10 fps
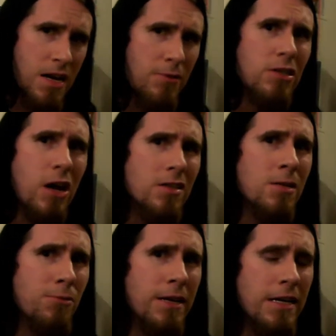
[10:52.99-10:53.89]
I was
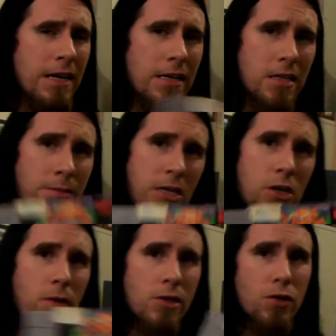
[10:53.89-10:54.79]
contemplating it because I'm like, you
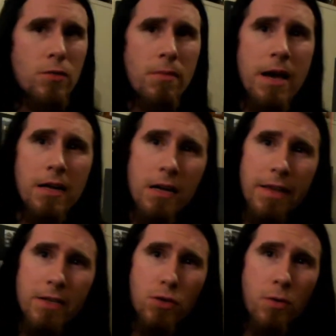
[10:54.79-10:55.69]
know what, Joe and Mac. I
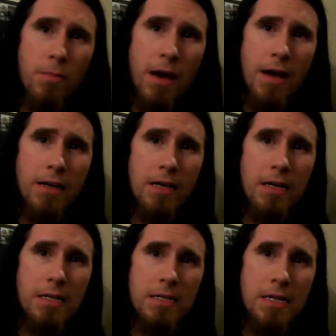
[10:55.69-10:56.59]
like Joe and Mac,
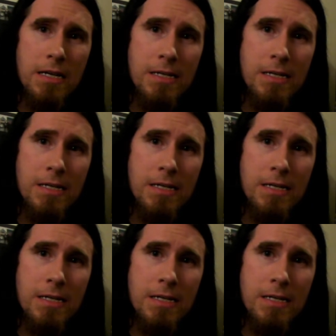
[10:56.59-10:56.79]
and